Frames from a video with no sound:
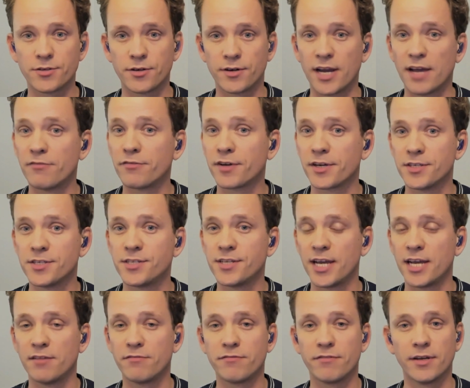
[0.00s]
are efficacious,
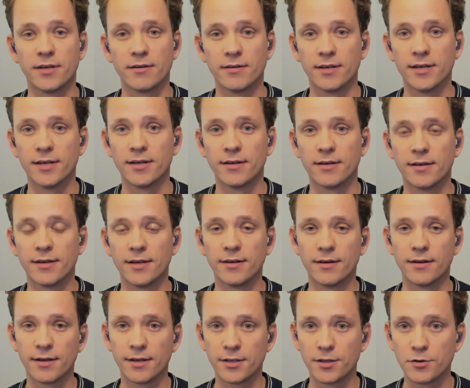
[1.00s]
safe,
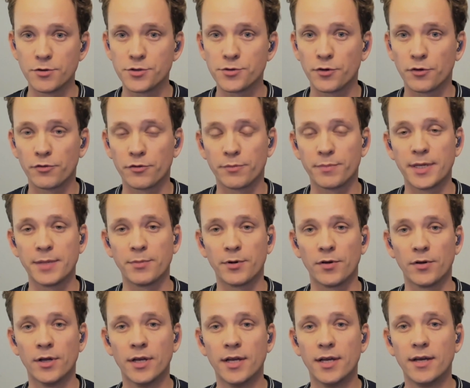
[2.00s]
and useful for
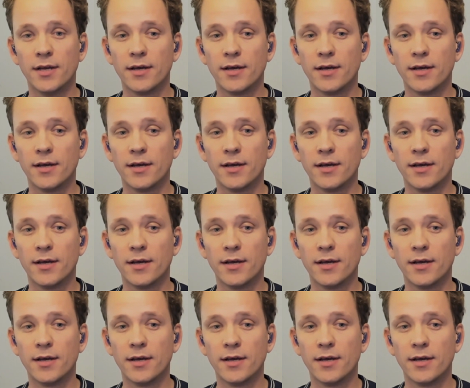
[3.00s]
people.